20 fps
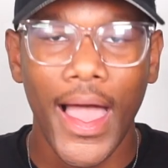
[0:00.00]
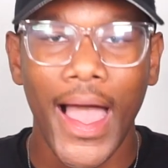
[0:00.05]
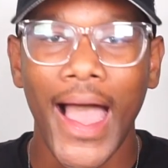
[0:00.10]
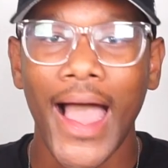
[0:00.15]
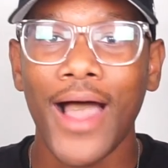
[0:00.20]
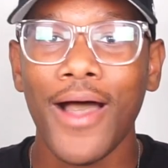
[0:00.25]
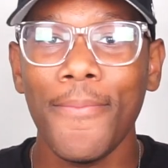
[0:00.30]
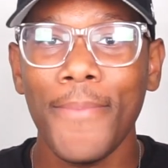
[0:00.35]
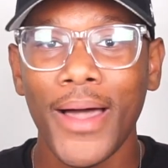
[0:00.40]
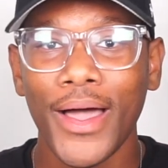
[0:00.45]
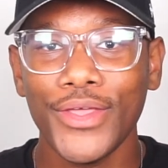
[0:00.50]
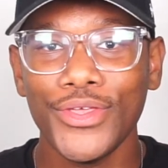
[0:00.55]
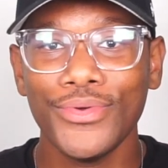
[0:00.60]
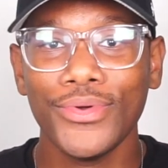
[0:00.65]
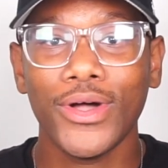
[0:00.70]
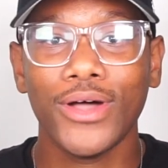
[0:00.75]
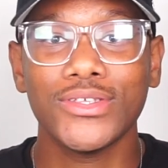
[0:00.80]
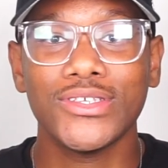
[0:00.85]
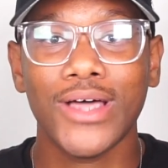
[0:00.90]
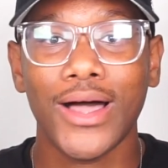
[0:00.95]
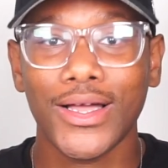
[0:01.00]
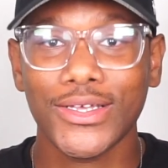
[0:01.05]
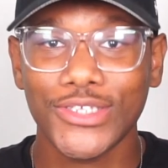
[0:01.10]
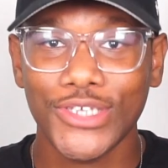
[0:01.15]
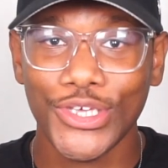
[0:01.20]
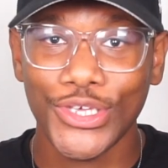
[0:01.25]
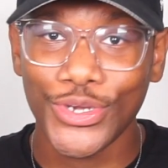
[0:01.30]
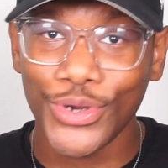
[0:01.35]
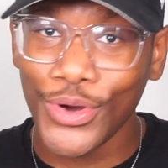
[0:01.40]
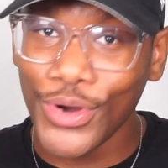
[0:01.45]
How about you go talk to
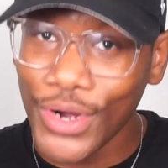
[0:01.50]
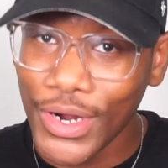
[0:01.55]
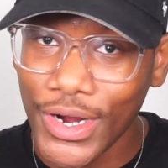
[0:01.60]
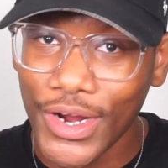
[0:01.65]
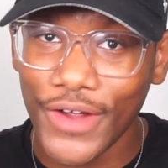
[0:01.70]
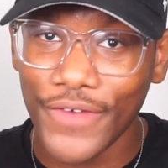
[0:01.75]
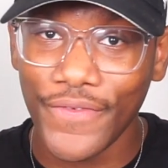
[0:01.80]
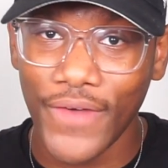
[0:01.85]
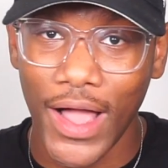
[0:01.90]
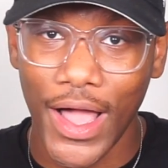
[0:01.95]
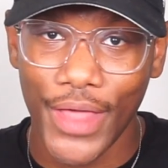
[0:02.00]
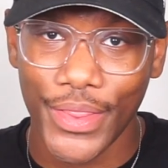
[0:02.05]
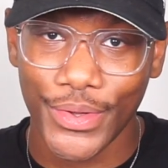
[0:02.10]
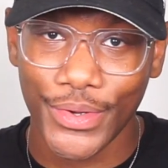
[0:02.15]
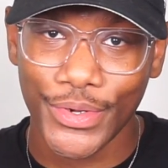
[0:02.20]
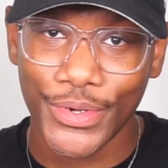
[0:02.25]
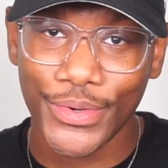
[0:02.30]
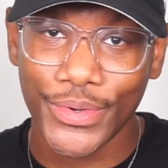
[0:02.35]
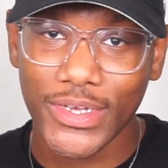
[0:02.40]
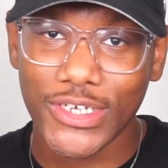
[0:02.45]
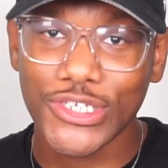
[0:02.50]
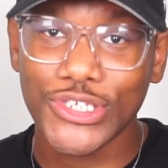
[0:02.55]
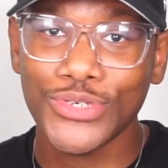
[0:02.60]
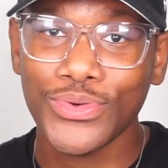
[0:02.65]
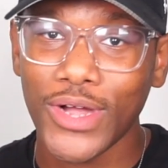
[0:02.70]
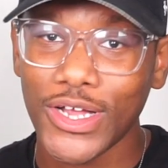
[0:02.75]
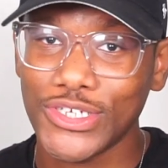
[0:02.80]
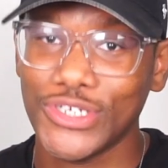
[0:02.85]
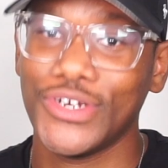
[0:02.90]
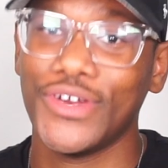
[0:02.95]
your father, who is
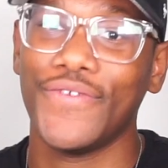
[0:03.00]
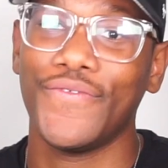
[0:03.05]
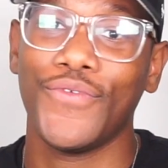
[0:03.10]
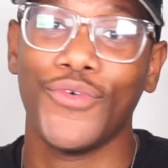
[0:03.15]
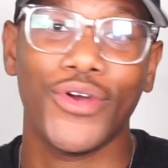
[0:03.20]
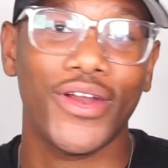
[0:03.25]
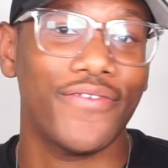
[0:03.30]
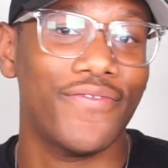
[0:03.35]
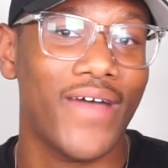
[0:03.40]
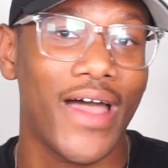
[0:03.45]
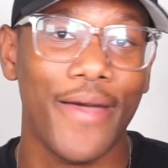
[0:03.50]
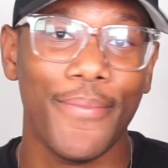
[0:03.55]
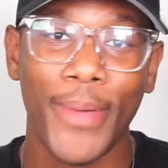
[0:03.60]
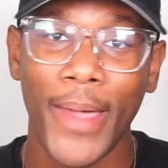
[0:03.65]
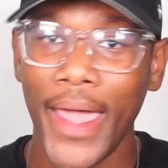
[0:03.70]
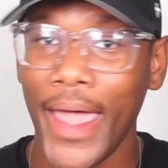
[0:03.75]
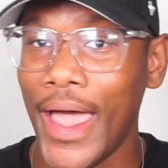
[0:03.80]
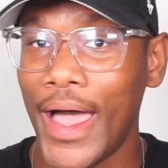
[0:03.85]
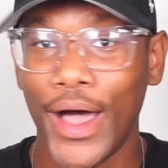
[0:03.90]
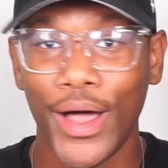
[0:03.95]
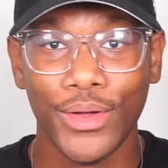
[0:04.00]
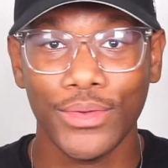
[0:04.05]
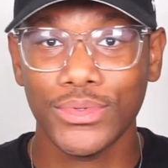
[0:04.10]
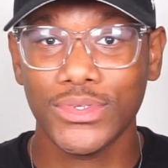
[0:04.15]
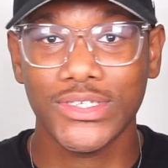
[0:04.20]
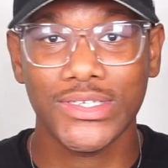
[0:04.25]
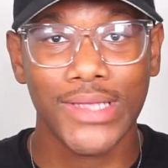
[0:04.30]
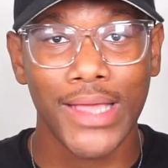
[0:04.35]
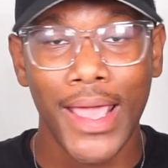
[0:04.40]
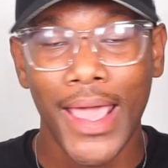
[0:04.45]
245
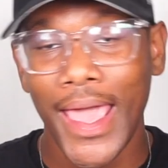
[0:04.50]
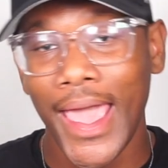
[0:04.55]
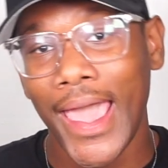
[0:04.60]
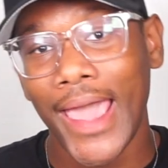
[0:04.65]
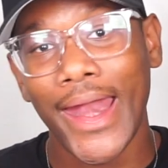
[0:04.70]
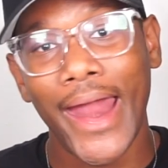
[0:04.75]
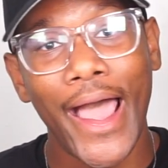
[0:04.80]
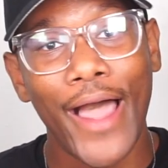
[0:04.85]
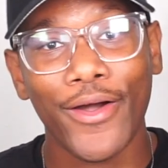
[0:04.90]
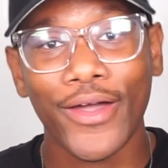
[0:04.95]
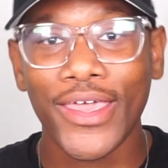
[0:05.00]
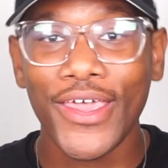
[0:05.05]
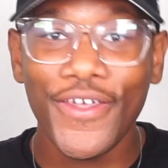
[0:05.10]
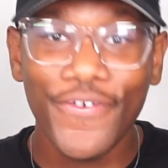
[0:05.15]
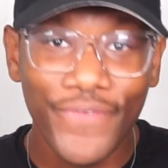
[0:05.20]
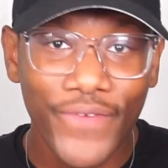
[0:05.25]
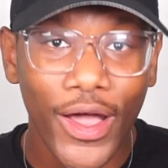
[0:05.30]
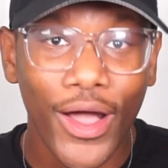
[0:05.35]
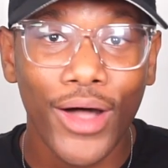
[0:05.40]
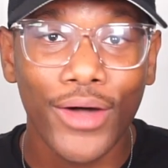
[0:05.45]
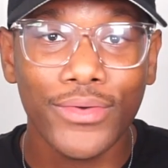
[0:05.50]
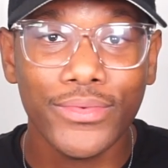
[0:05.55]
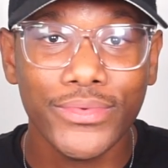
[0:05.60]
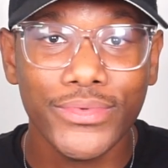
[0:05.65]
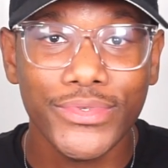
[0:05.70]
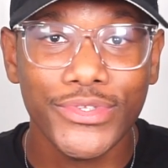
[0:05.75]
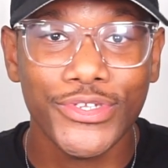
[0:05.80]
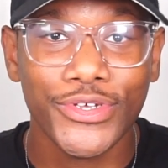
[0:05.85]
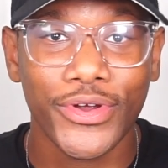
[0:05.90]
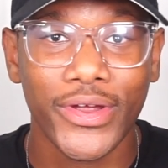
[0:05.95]
pounds, and how he felt
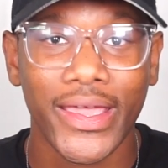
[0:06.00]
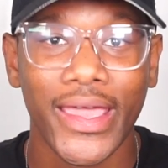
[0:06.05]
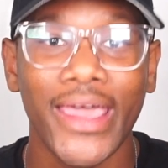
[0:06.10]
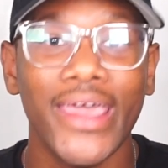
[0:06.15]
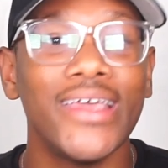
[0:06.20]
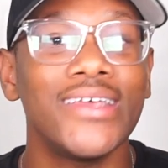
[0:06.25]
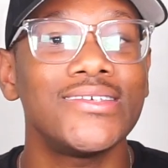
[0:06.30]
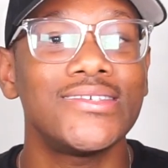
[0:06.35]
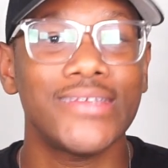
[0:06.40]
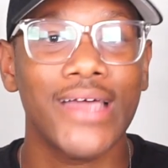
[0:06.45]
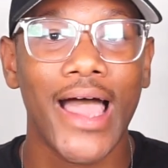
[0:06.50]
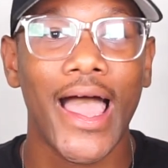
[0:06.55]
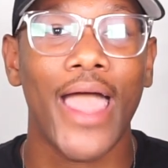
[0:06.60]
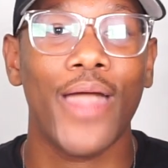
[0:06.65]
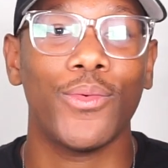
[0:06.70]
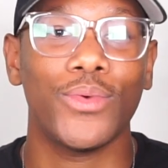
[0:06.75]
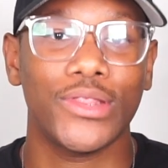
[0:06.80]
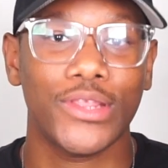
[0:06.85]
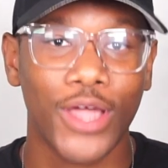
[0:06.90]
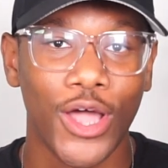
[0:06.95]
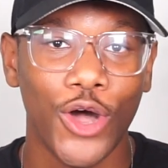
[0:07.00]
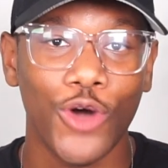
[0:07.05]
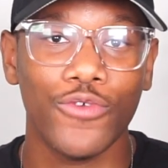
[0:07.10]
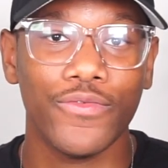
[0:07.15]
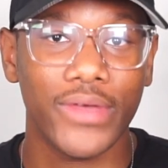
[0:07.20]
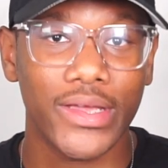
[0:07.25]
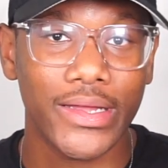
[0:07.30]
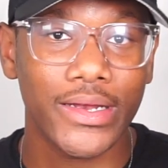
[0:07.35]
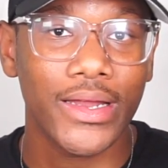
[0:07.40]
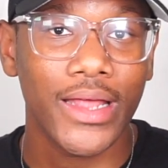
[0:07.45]
during his time with
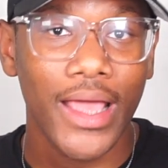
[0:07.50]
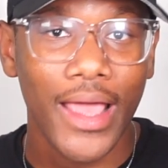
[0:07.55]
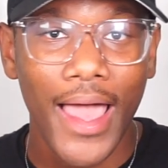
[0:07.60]
COVID.